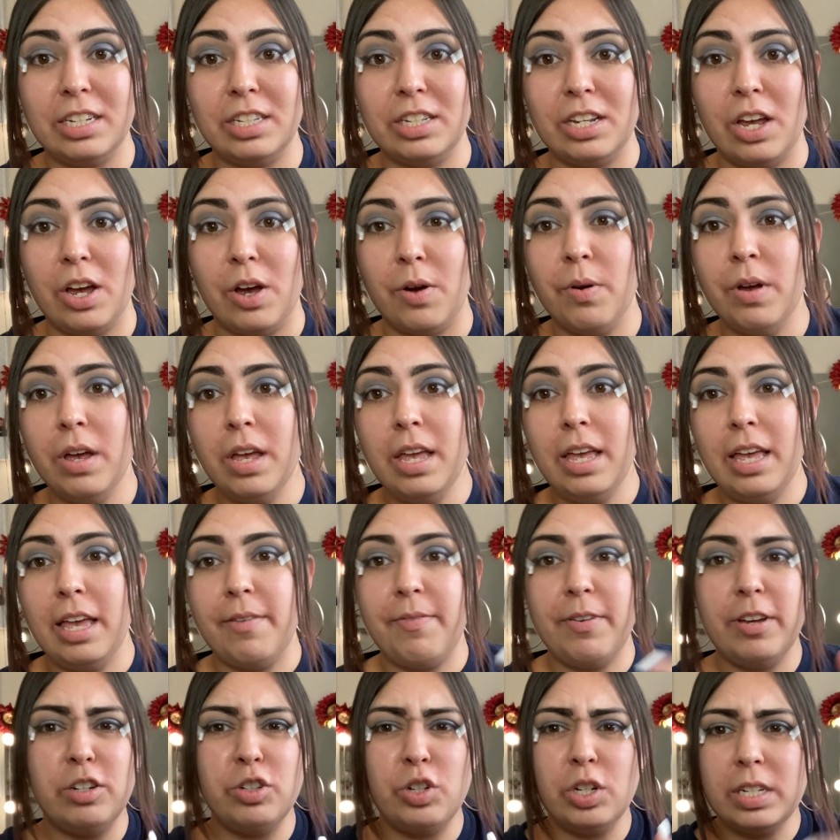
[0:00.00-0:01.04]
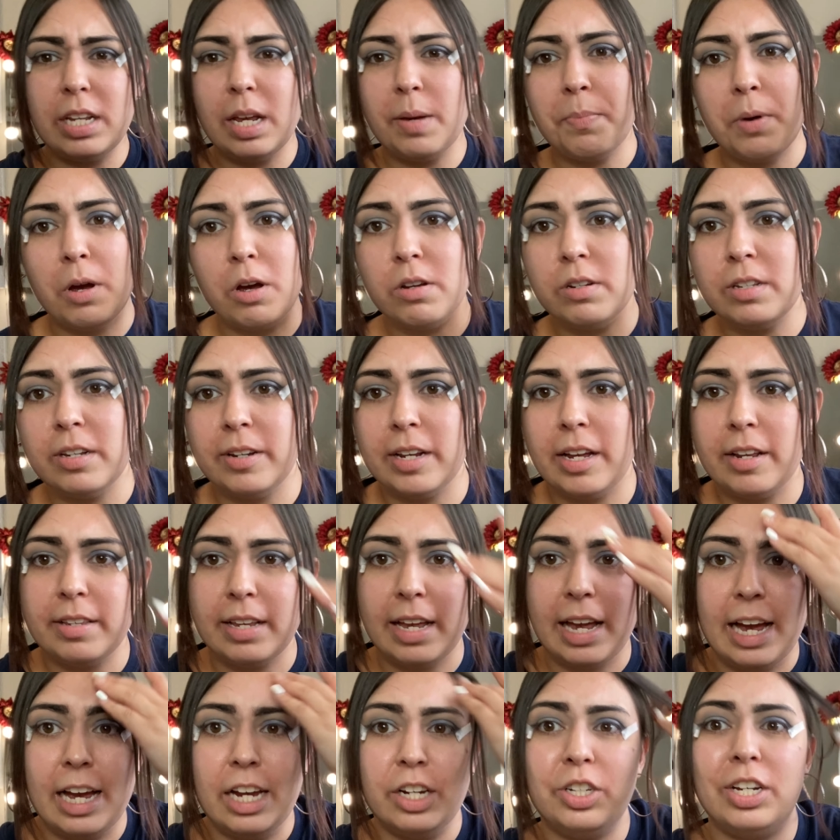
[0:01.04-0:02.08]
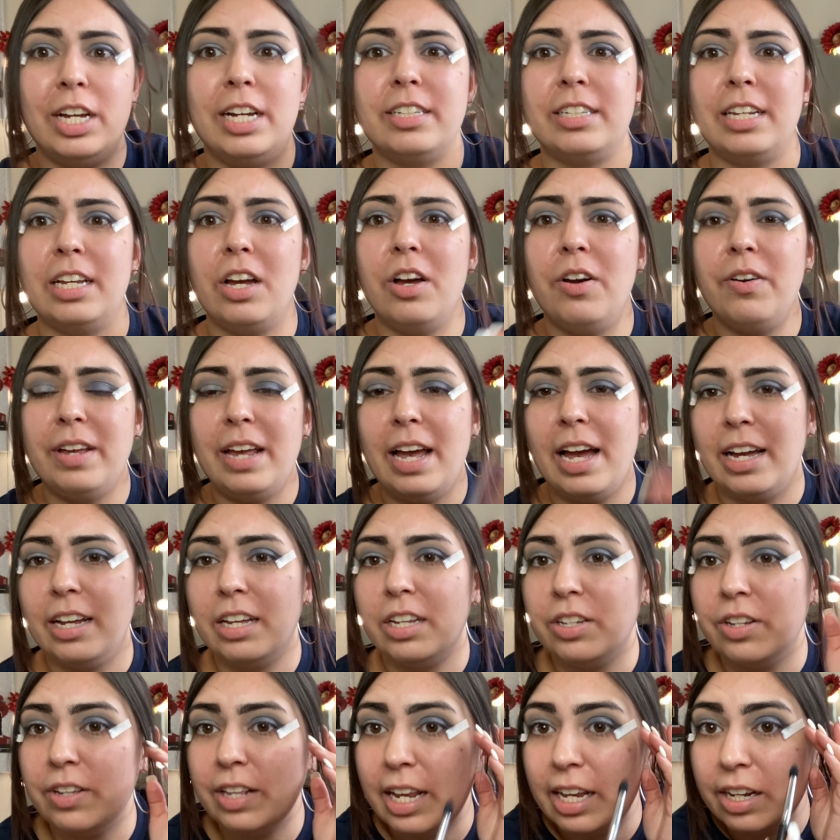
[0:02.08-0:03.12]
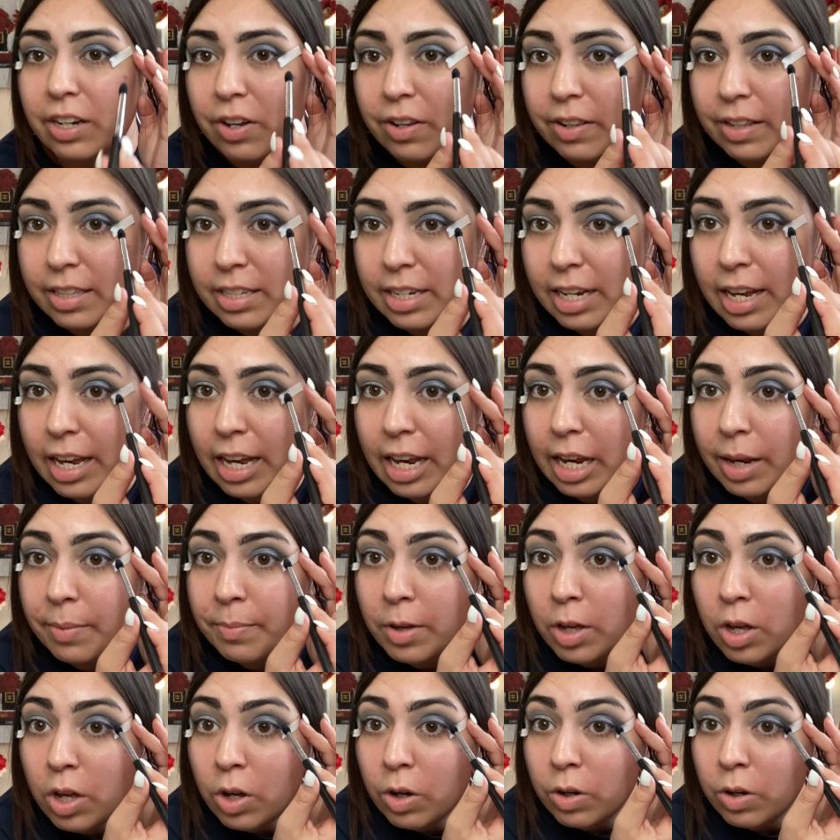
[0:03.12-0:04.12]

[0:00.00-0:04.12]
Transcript: So if If it's just like posting out the hashtags, like, oh yeah, I could do that like all the time.